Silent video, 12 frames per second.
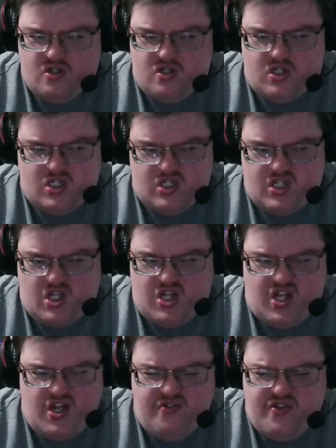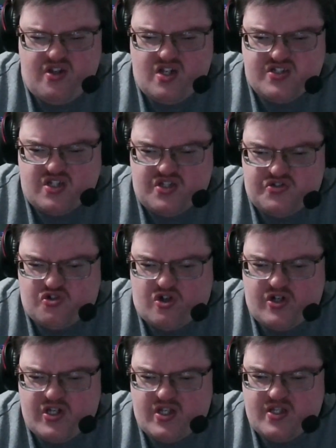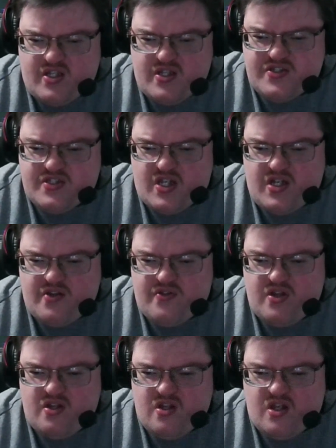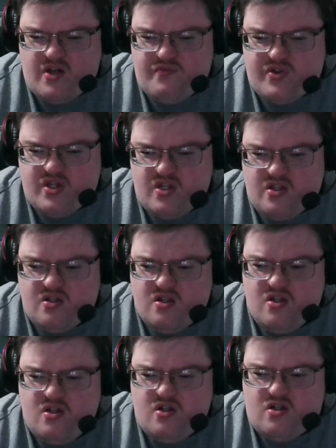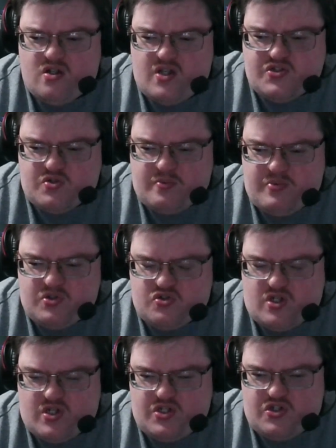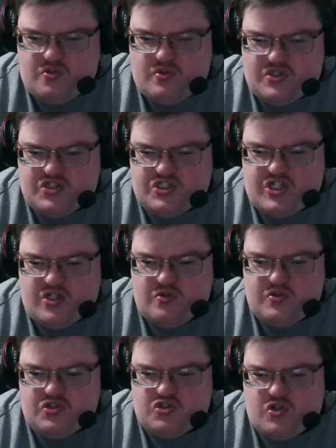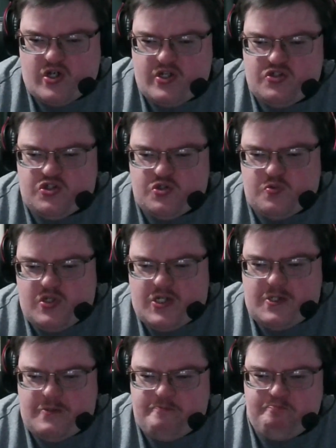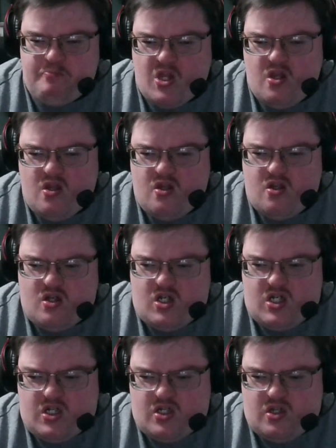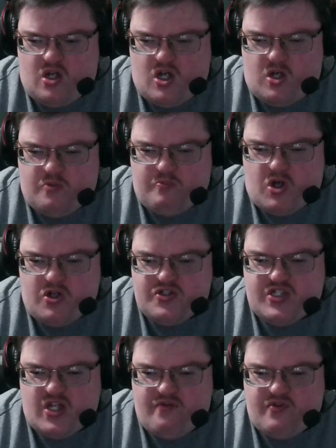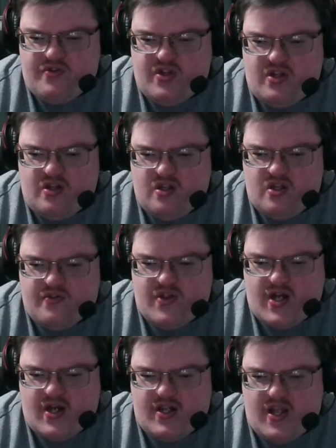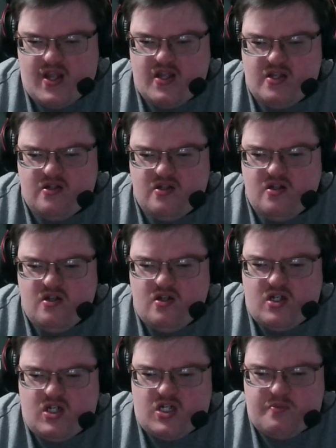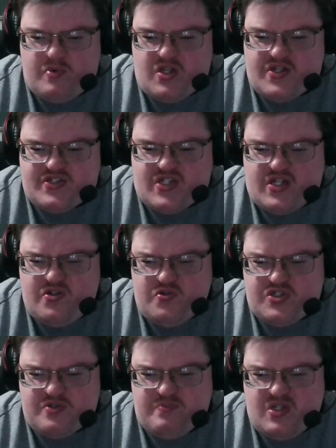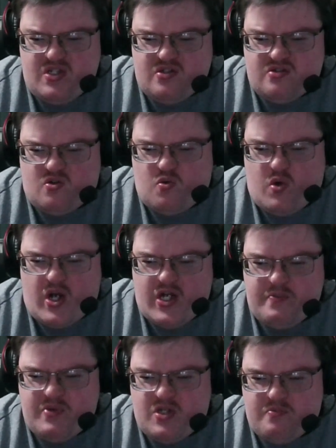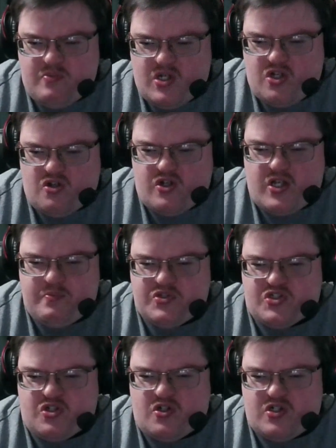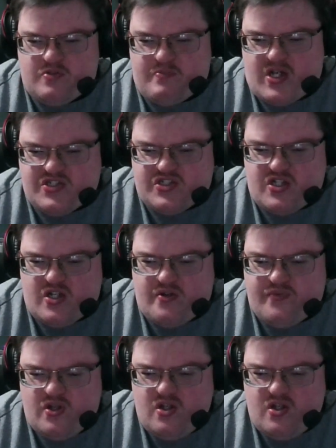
uh, anything that's electronic, I guess, anything and everything. That's what I've been trying to do on this channel, is trying to um, uh, unbox everything that I can. Uh, because I do spend quite a bit of money on Amazon to buy stuff